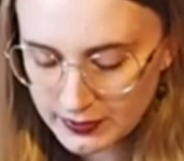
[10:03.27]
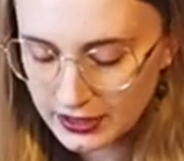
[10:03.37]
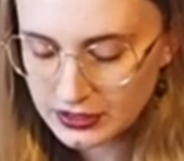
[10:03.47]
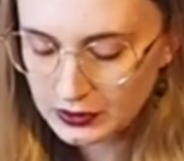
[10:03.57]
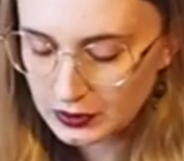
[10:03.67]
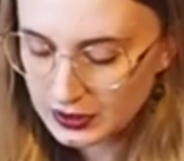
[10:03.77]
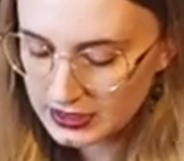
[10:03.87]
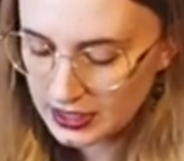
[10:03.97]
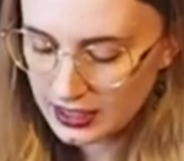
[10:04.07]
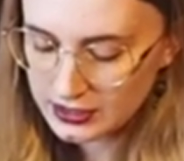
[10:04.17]
my Dolores
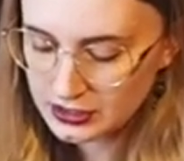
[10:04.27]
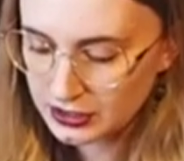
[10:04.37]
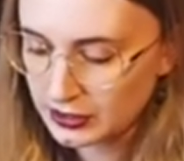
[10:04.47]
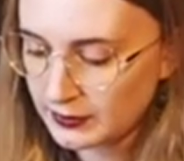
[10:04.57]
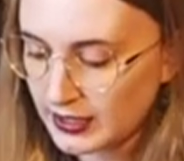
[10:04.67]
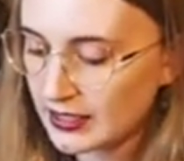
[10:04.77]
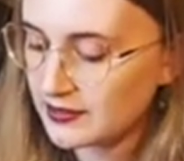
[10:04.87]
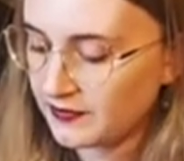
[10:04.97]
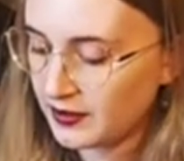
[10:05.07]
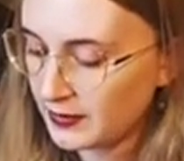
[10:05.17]
costume. It
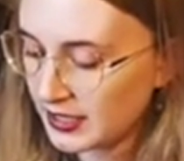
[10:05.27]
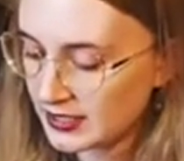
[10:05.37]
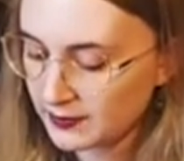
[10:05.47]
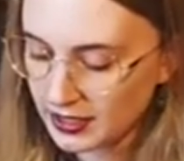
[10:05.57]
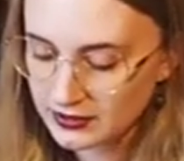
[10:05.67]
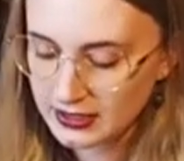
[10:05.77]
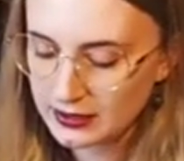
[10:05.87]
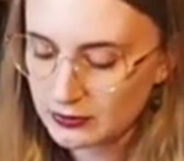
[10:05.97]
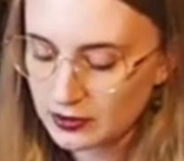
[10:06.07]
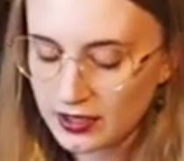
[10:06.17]
doesn't fit me as a belt
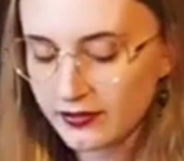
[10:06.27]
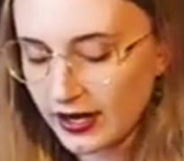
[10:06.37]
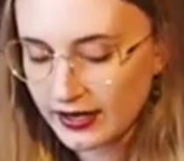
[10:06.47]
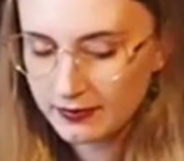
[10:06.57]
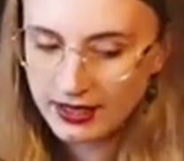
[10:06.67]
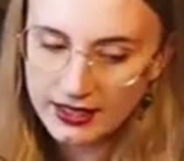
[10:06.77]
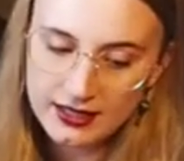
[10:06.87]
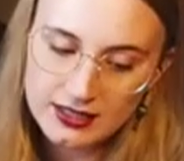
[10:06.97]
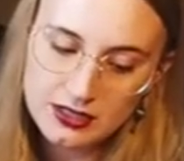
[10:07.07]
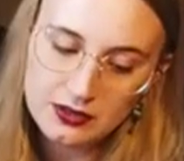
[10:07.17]
anymore. I've kind of made it
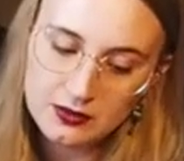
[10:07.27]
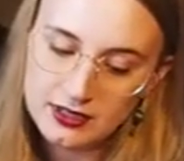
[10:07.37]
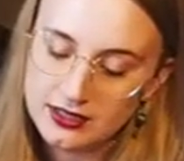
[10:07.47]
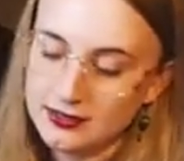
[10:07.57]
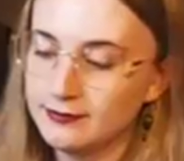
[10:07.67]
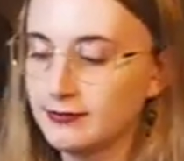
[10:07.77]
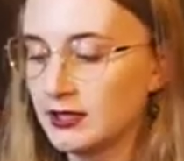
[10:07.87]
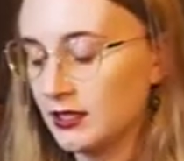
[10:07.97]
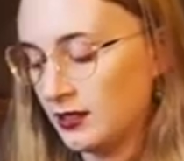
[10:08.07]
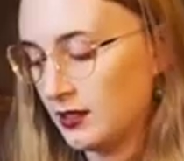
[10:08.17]
into a
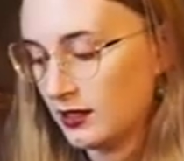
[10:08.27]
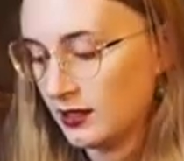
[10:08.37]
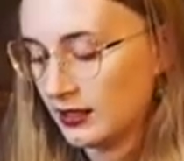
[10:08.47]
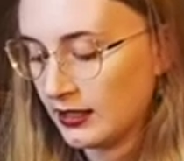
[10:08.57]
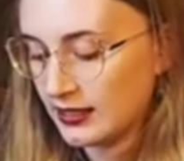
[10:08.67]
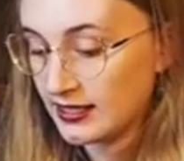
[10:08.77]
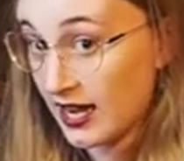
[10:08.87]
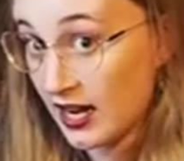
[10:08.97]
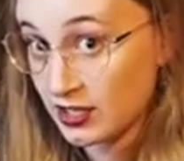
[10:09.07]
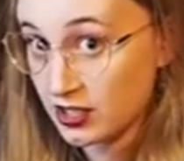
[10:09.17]

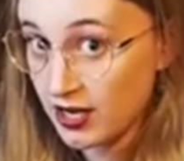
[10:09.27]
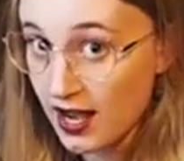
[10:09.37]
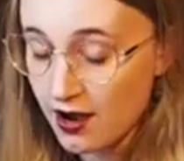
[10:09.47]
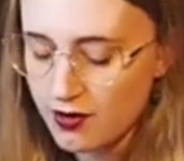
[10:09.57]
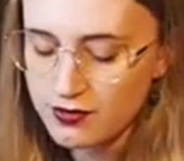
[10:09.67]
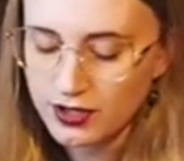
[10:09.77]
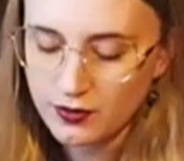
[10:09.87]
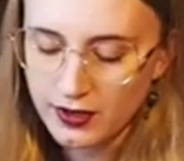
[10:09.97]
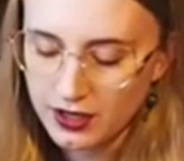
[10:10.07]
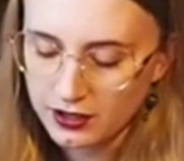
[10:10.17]
sash now that you
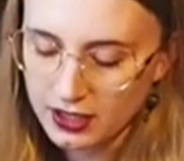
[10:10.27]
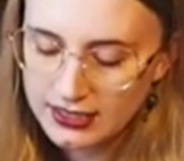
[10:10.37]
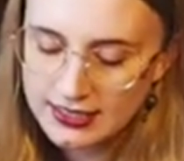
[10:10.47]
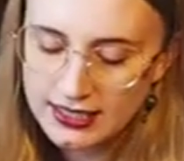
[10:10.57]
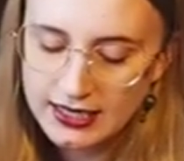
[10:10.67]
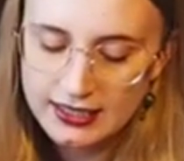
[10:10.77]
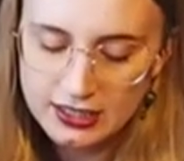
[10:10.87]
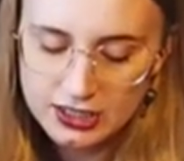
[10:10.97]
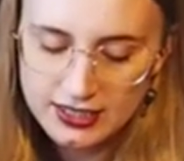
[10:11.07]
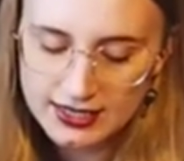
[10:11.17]
wear across it, and it
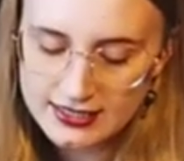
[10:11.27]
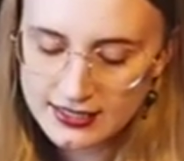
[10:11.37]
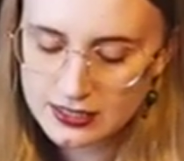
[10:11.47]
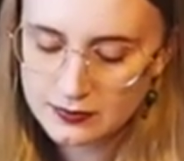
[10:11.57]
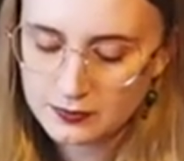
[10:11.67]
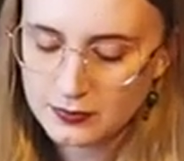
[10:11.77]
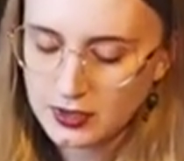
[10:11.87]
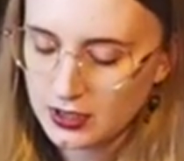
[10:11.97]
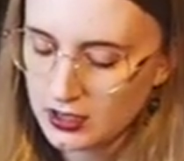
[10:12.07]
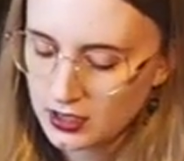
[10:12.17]
just has these
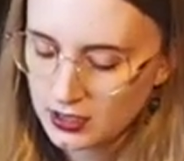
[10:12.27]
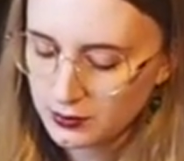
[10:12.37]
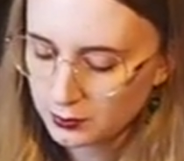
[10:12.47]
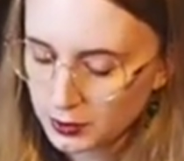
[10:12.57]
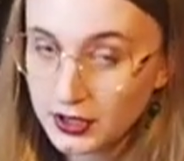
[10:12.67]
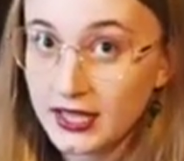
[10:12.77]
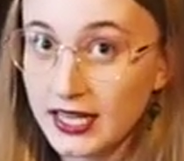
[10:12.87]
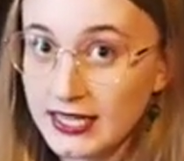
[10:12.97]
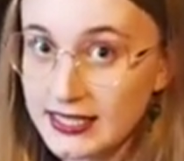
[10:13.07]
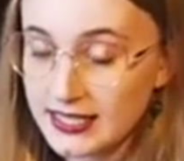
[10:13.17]
bullet
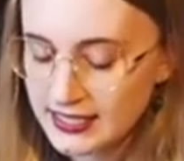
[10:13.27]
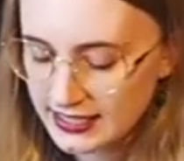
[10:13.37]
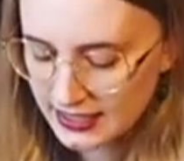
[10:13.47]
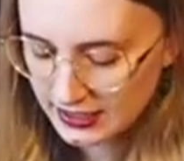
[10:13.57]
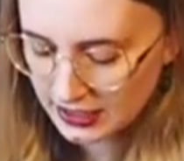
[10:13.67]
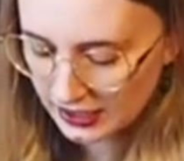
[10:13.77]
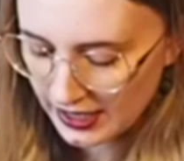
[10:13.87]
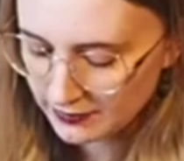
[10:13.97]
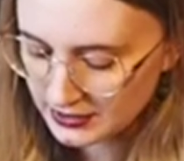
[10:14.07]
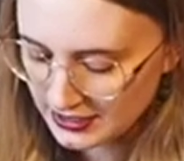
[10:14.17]
casings in. They're
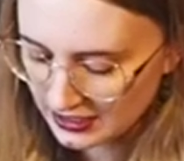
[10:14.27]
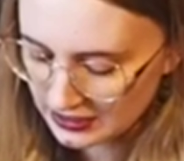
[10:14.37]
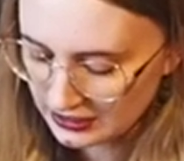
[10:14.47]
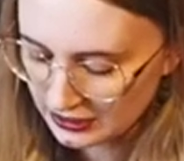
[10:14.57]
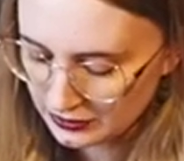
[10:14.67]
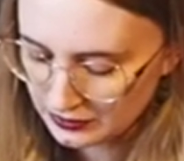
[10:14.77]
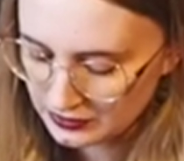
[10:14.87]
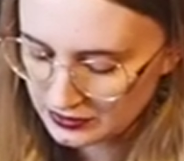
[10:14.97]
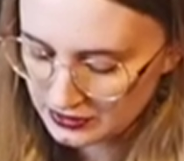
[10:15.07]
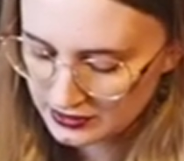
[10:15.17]
empty,
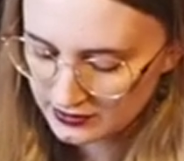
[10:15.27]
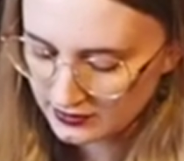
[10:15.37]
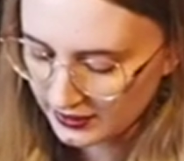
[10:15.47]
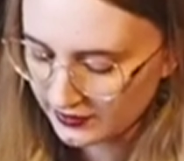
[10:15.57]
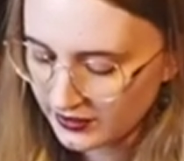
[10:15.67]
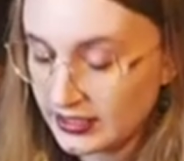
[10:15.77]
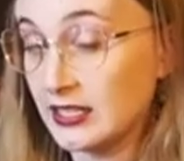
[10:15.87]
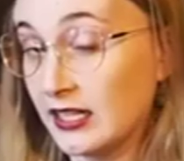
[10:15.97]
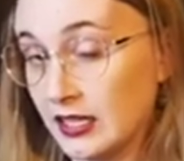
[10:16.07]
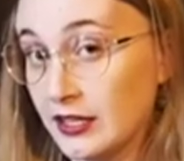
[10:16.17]
unused. I even had to
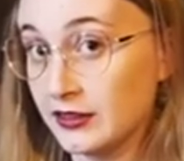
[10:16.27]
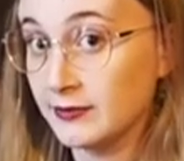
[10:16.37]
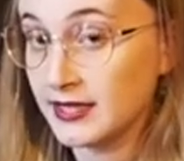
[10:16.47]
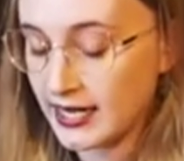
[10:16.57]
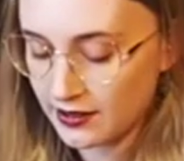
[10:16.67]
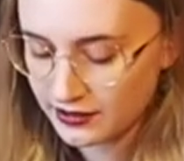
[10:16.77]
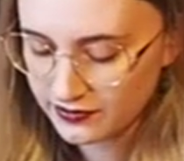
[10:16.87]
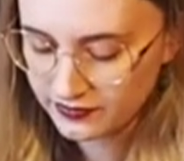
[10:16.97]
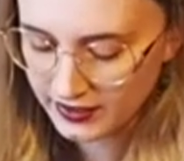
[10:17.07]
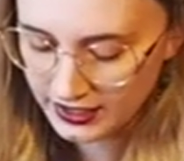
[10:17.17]
like cut them down to
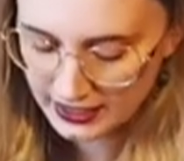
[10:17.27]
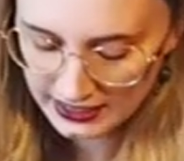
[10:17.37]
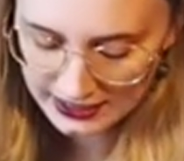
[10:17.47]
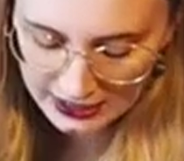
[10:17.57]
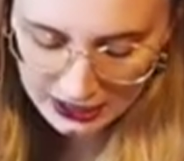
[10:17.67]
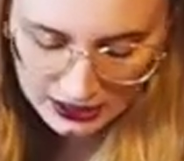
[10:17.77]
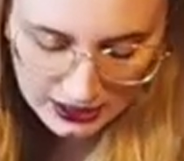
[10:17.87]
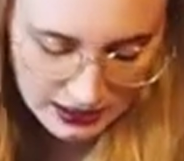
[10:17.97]
fit in here.